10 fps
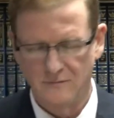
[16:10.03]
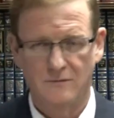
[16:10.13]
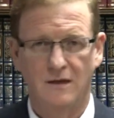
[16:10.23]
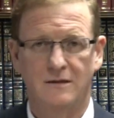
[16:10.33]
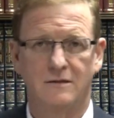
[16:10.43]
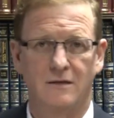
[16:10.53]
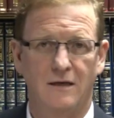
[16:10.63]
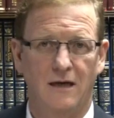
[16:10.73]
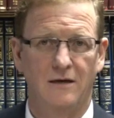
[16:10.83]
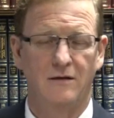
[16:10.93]
that's
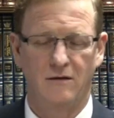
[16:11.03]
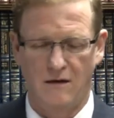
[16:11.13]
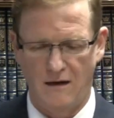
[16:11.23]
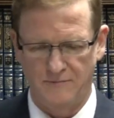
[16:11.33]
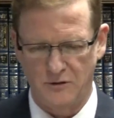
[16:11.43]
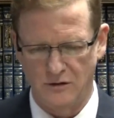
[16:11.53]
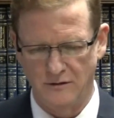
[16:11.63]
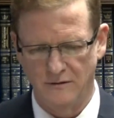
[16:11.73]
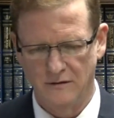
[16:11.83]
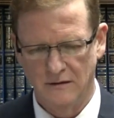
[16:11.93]
another option